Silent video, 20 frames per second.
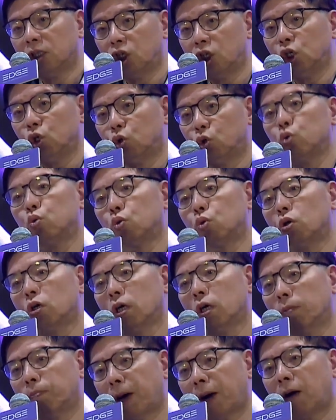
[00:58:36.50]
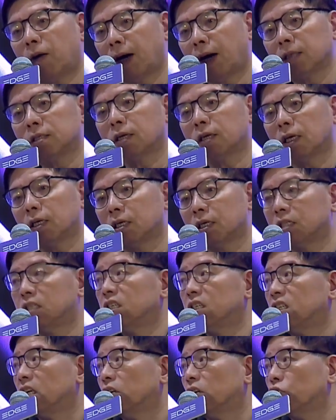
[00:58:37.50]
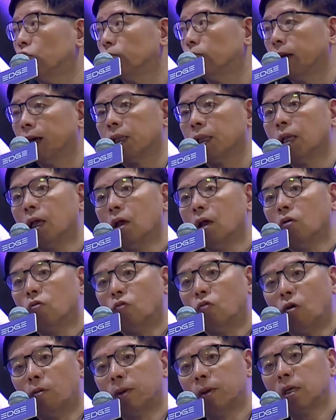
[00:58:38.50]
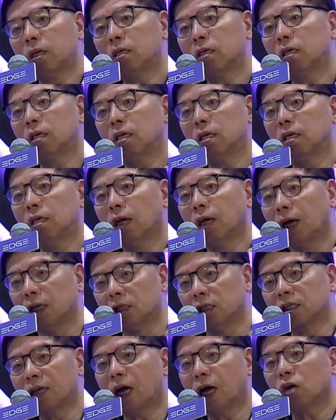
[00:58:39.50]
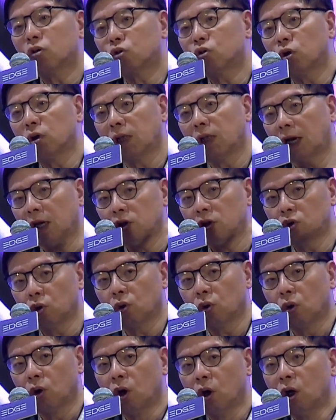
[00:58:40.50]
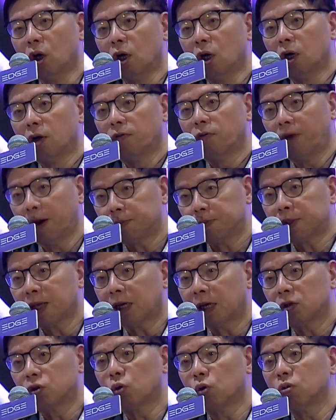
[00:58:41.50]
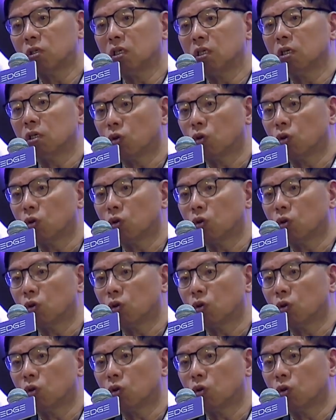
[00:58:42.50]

Including anti-money laundering technology should also be included in this infrastructure,